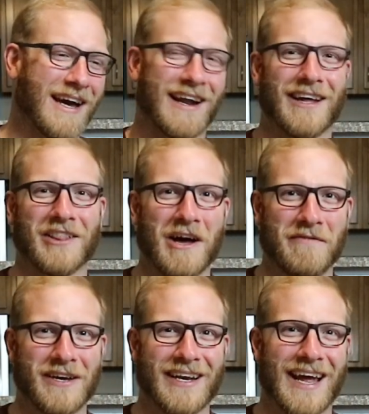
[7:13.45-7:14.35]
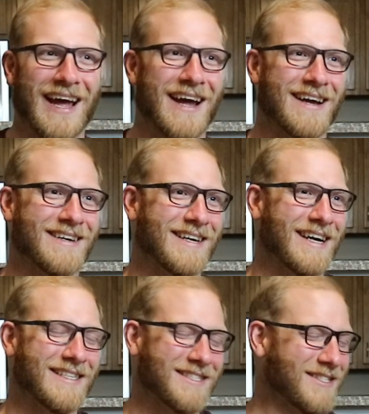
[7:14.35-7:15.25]
and I love it, and
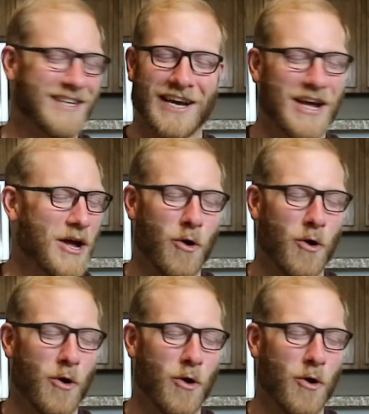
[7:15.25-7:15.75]
it's